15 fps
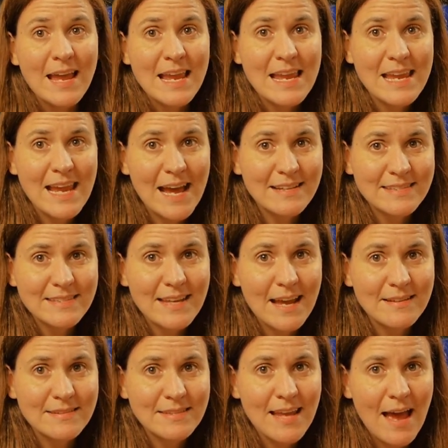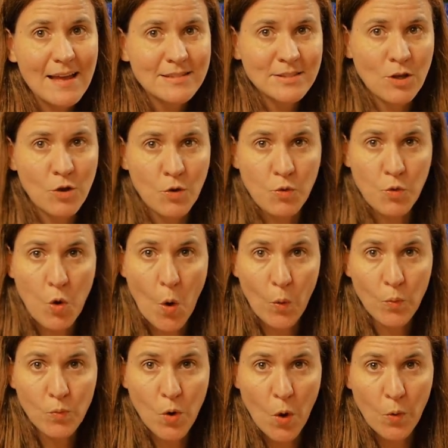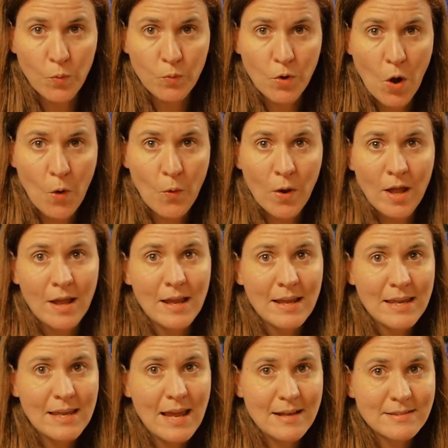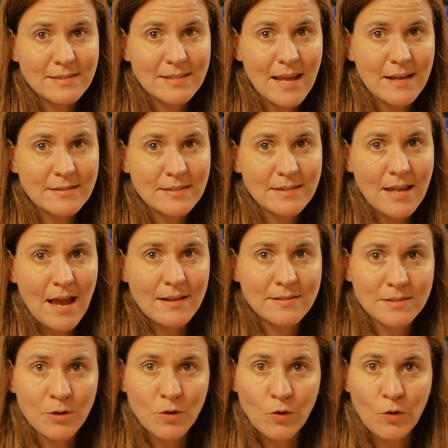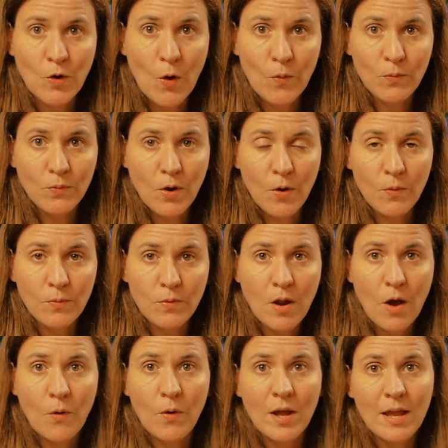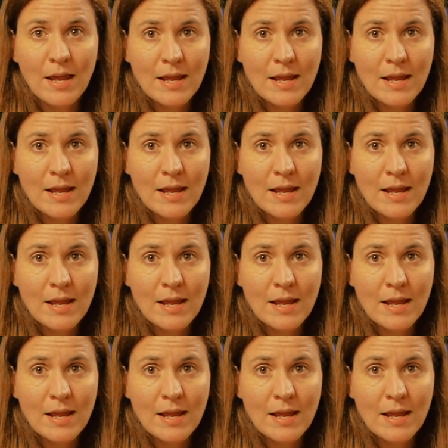Yes, yes, yes. No, no, no. Yes, yes, yes. No, no, no.